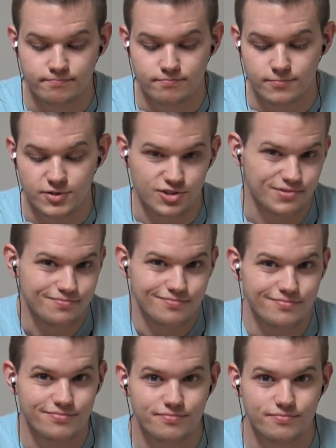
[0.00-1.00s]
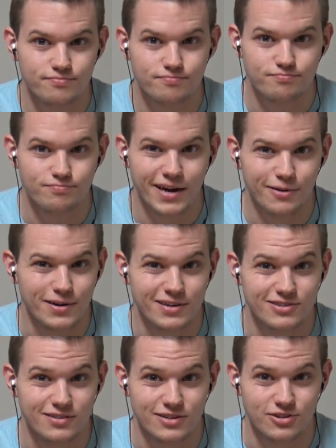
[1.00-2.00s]
Just kind of wanted
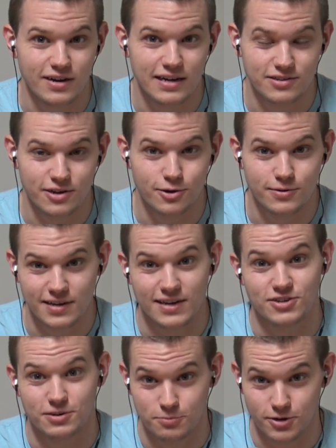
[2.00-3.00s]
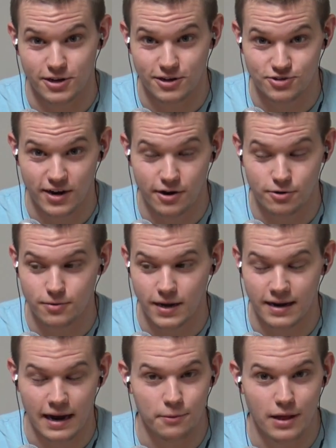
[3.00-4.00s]
to let you guys know it's actually a pretty good channel, and
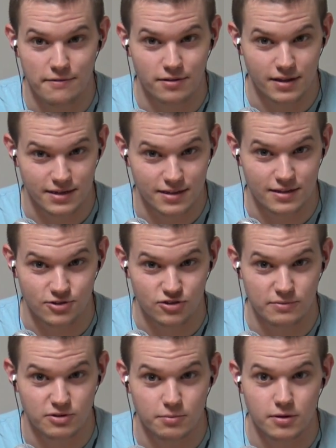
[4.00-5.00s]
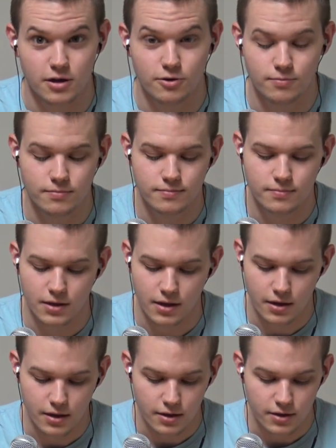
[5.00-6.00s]
I will have it linked in the description below.
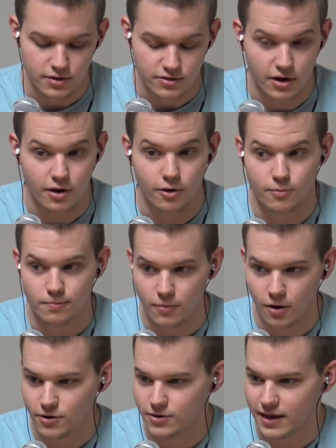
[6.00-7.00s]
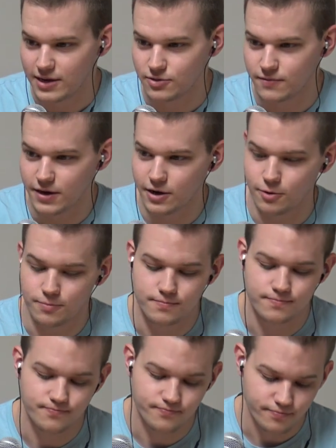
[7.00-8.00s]
So, on to the actual video.
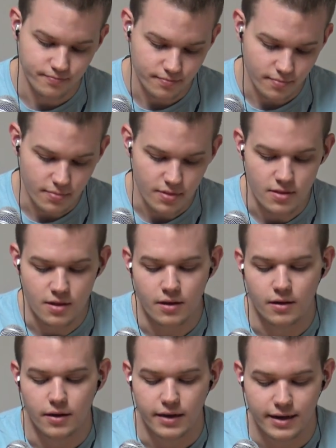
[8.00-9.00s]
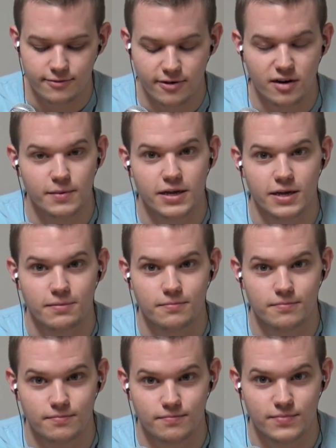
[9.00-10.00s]
In front of me,
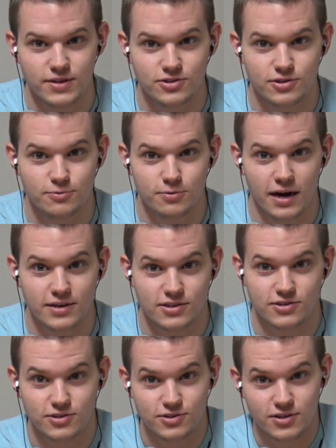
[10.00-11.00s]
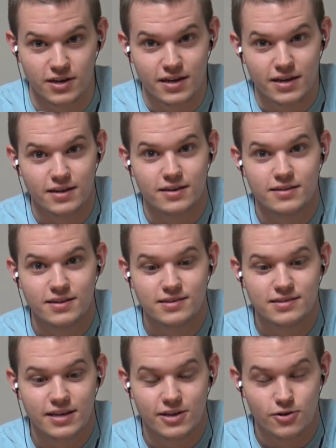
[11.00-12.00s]
these two processors. This is
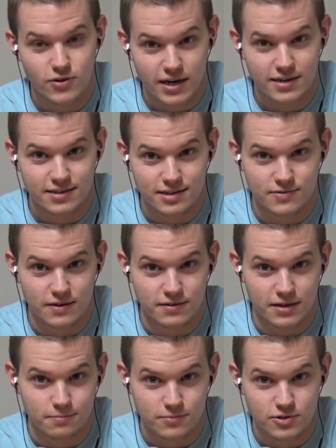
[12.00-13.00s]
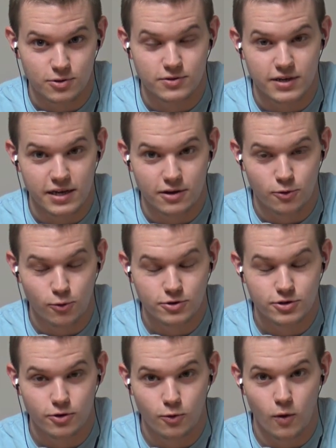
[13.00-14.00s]
a Q9650, so it's a Core
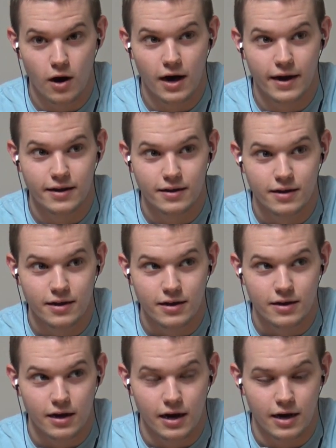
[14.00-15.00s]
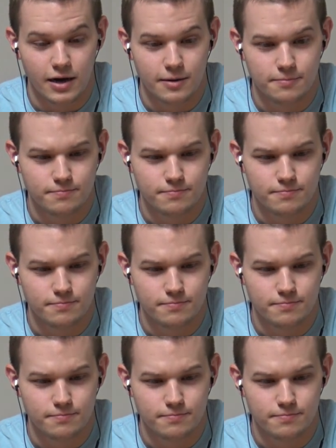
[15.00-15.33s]
2 quad. I